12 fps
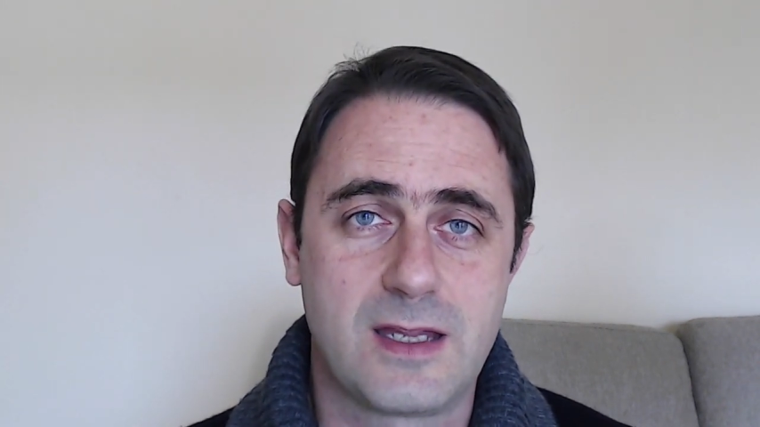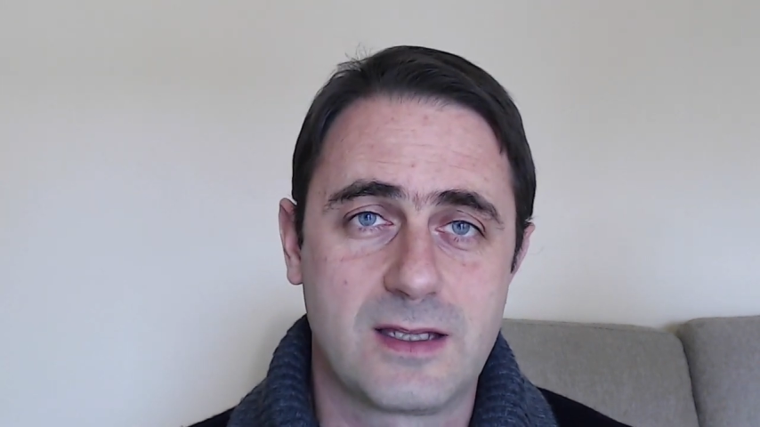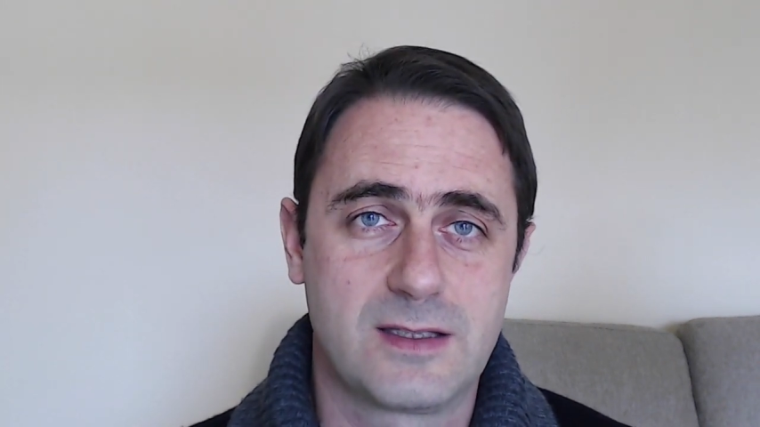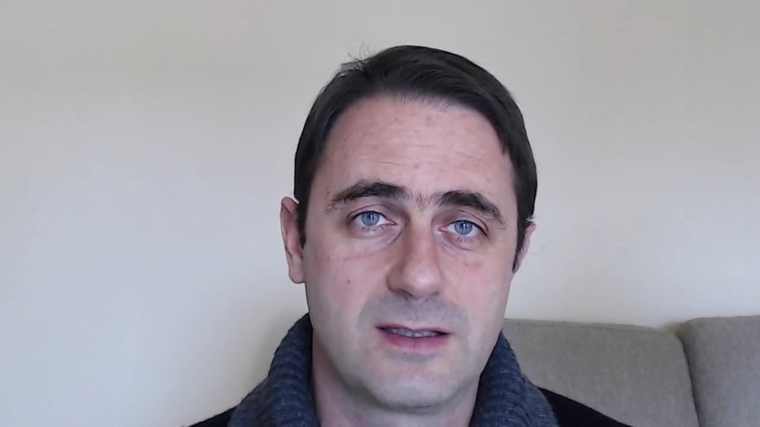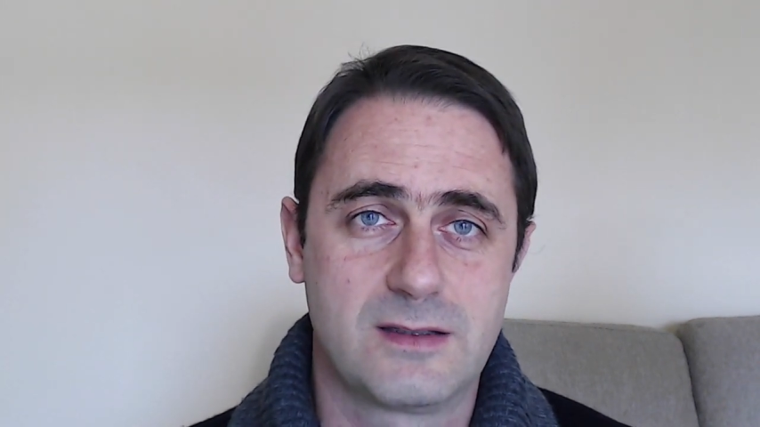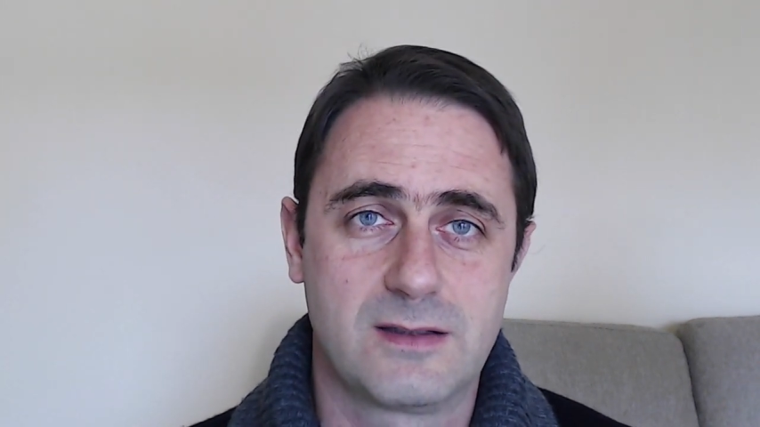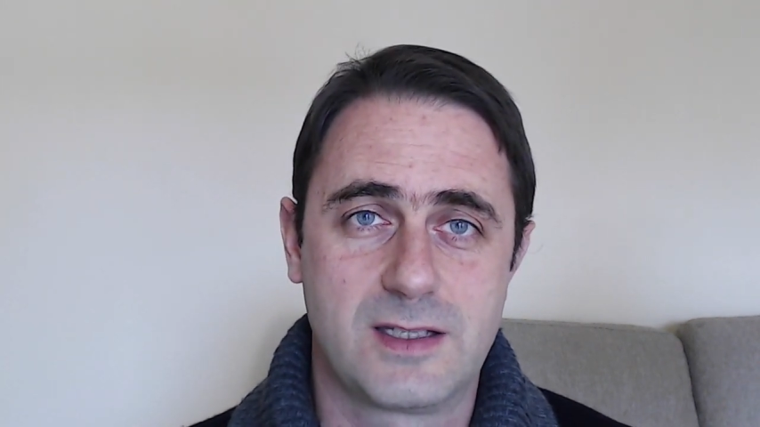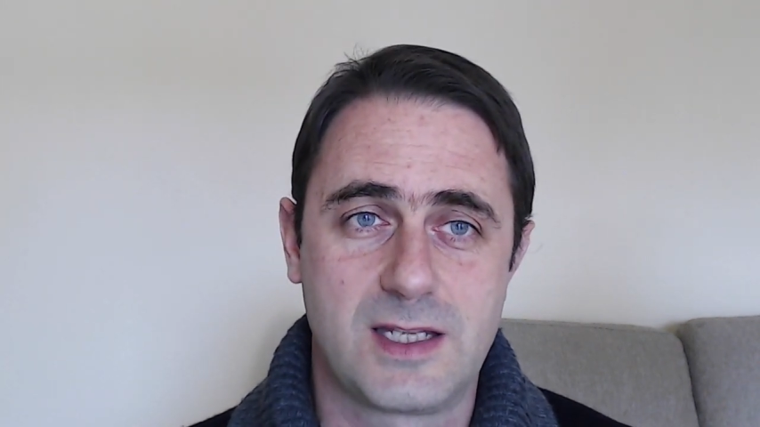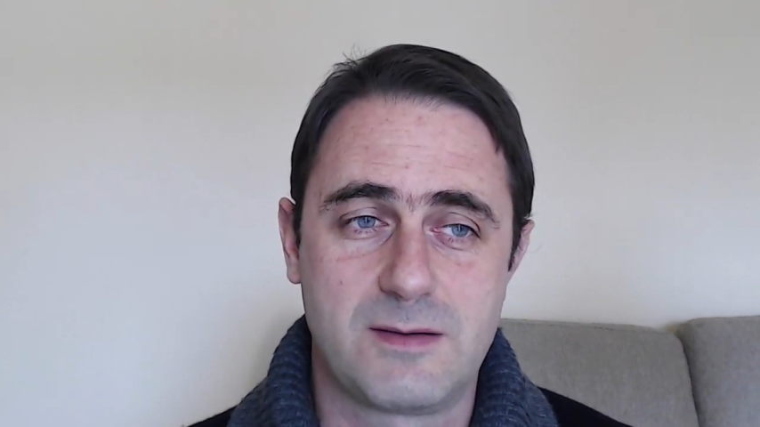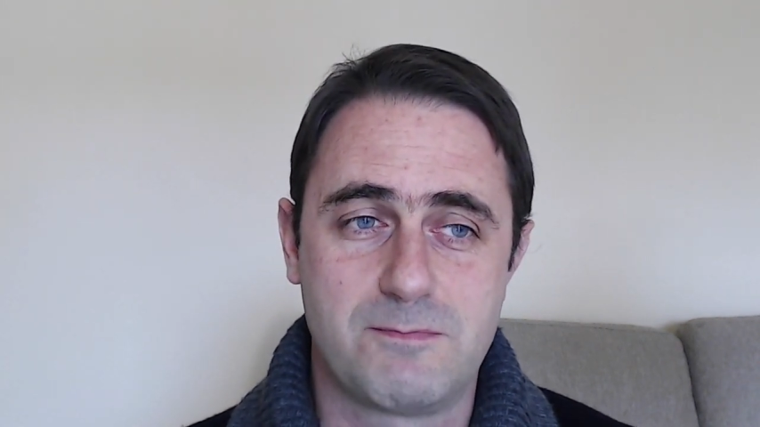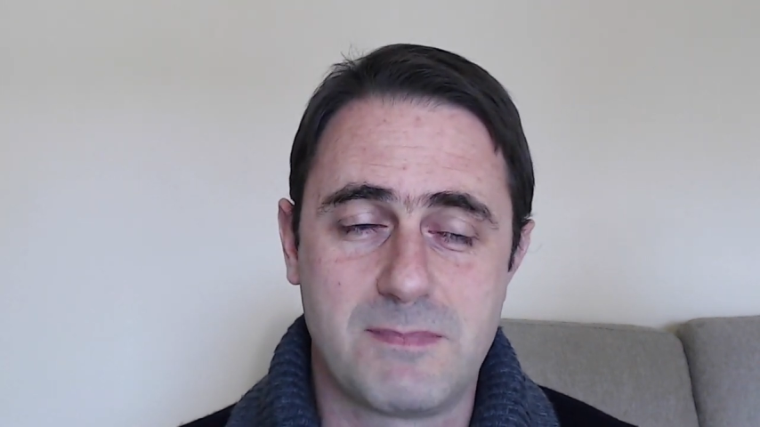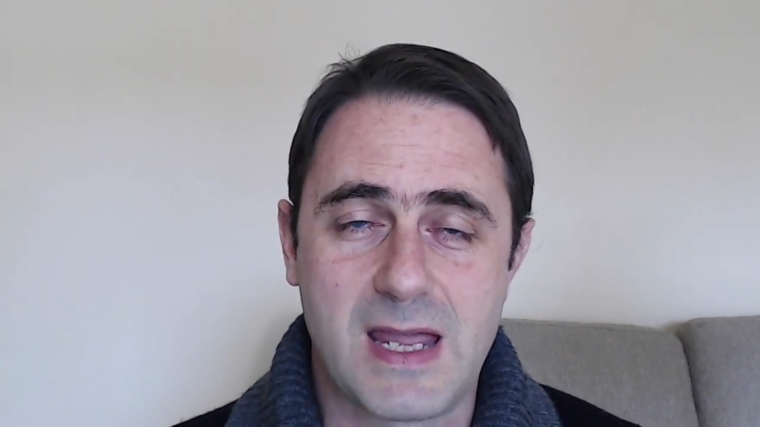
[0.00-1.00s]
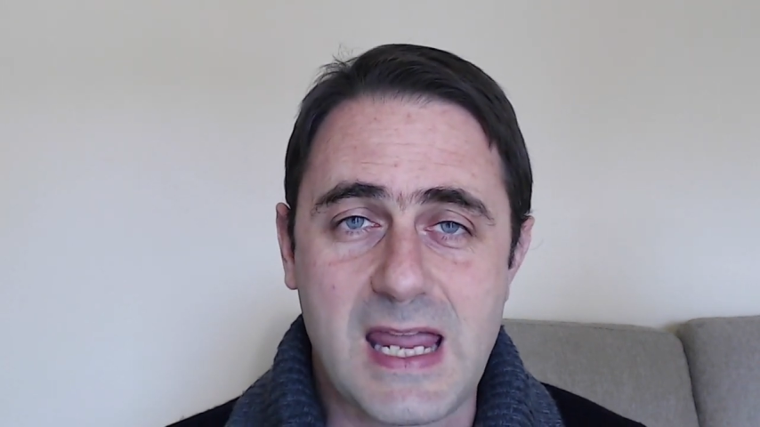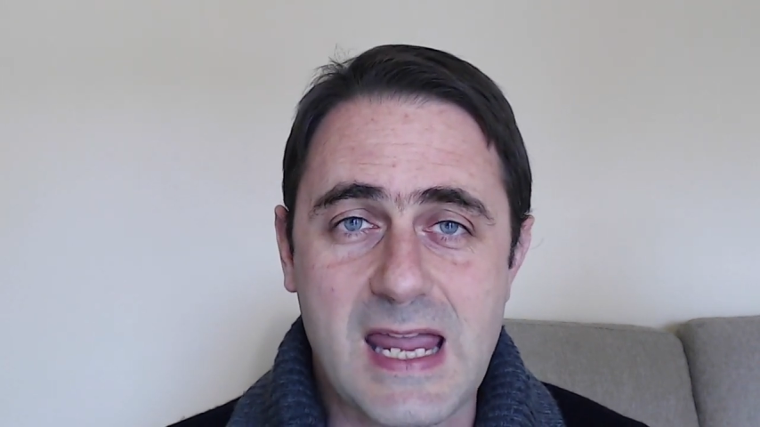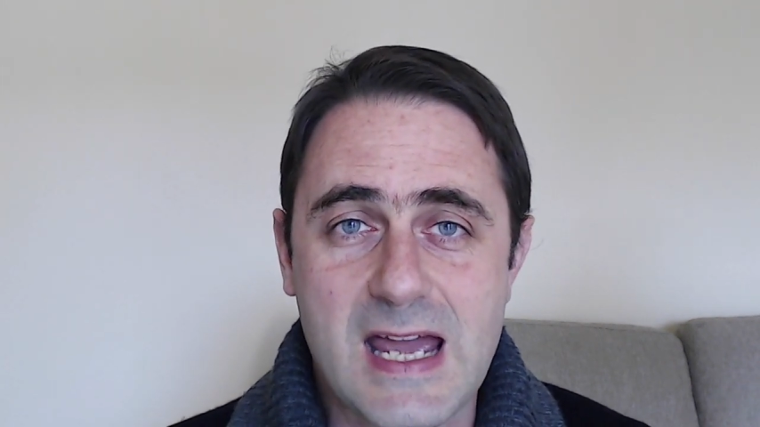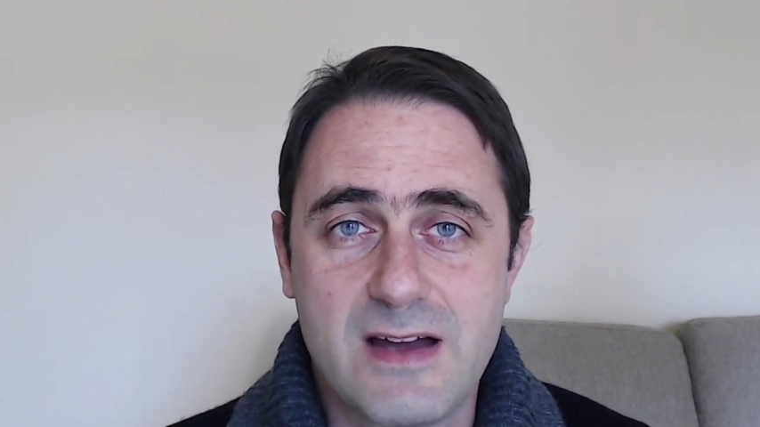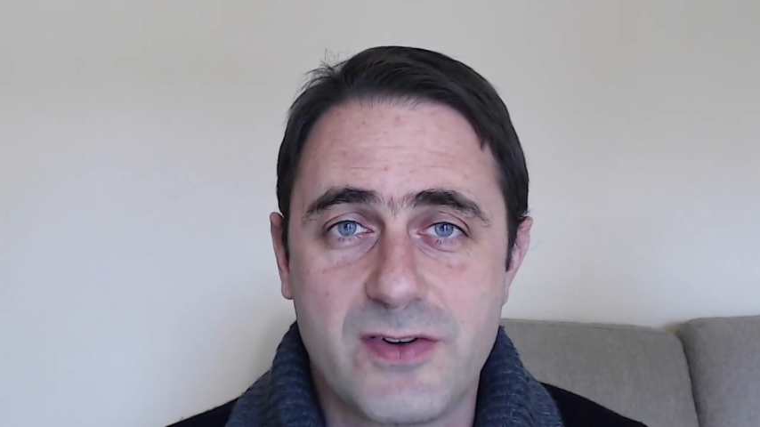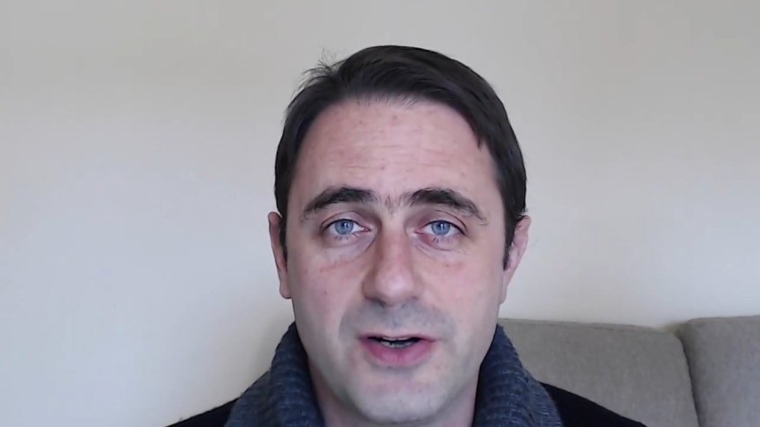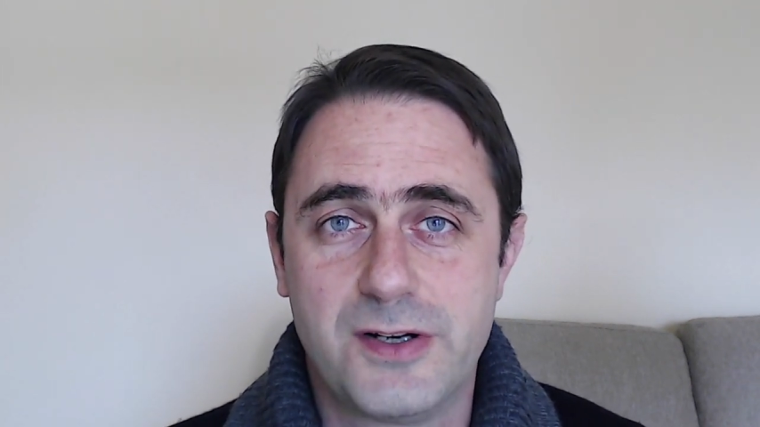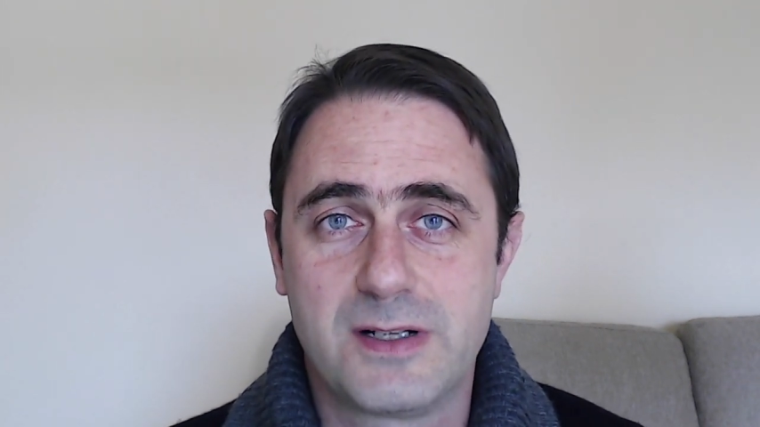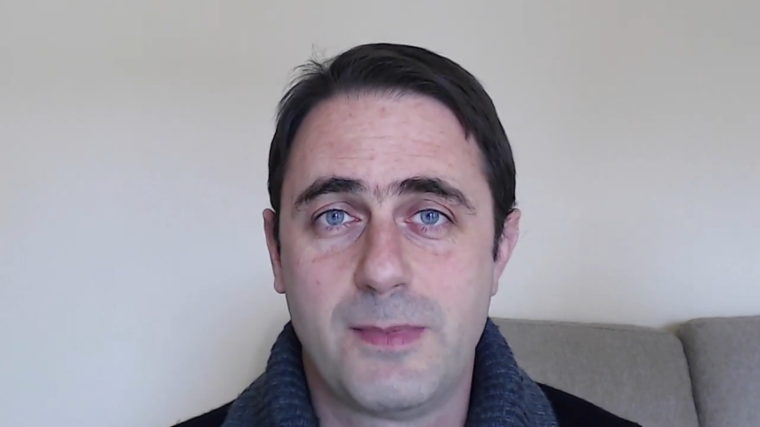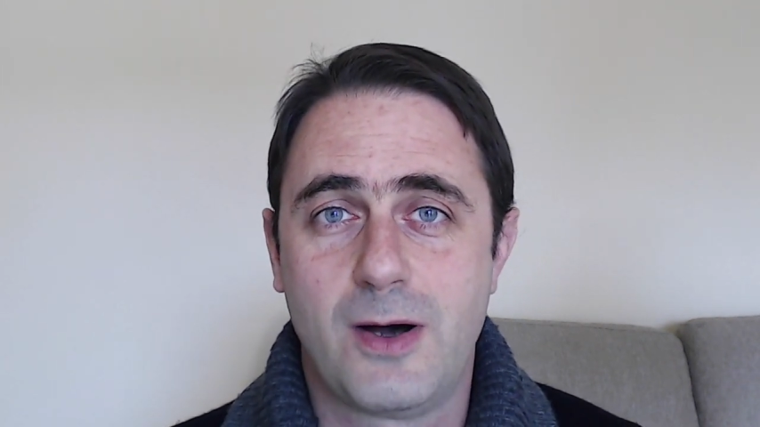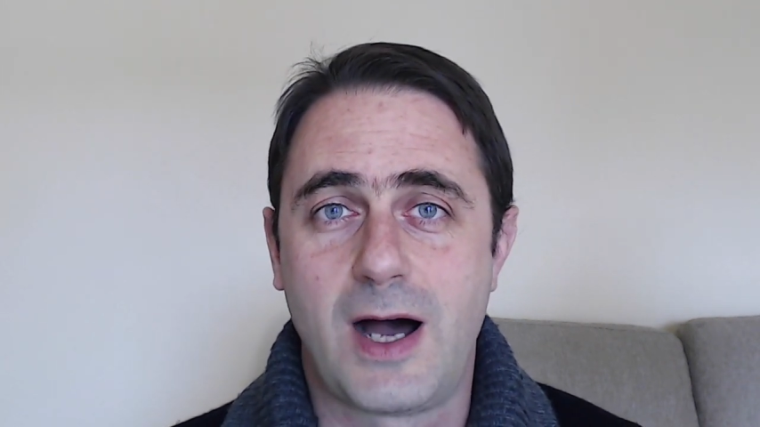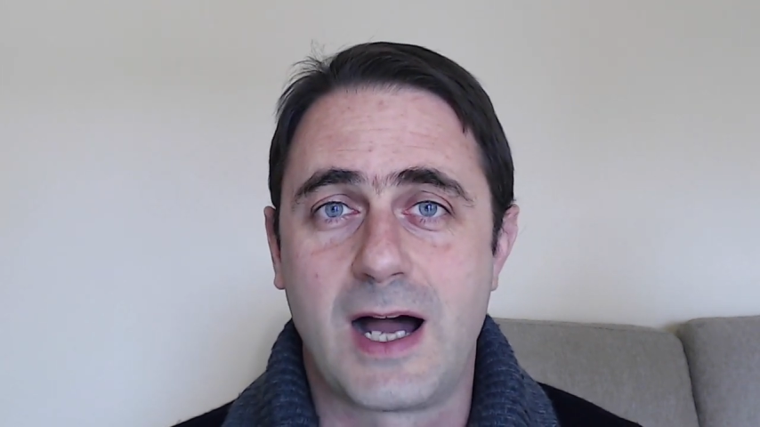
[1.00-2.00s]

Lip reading: and they may have heard about